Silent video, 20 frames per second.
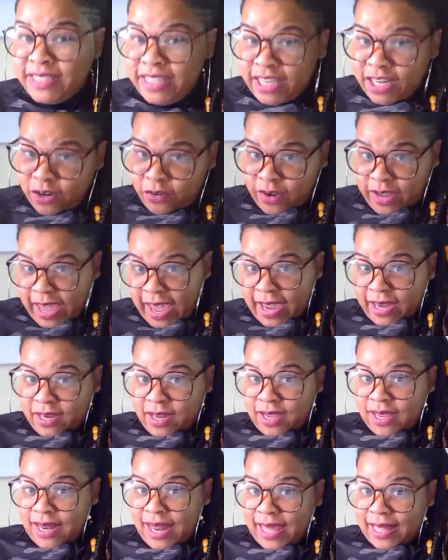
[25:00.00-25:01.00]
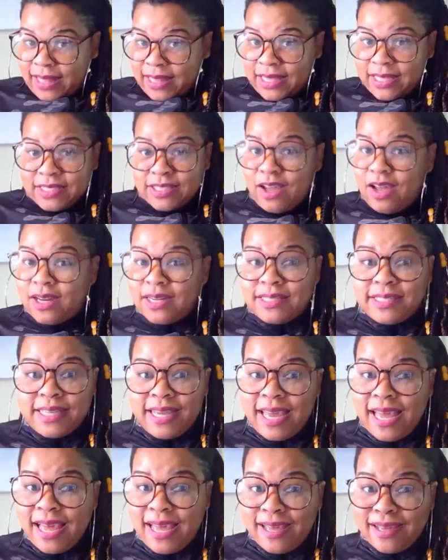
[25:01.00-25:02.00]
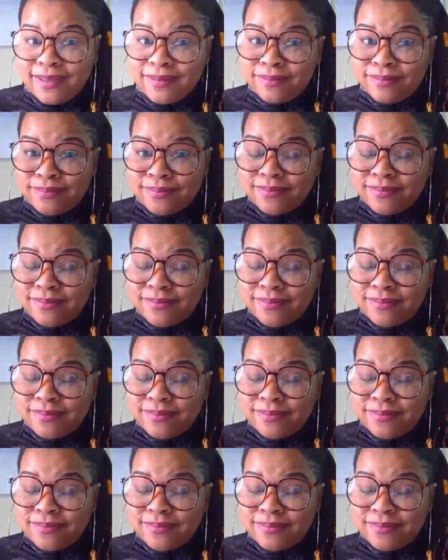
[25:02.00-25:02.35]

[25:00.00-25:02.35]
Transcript: scenery ain't look like this all the time.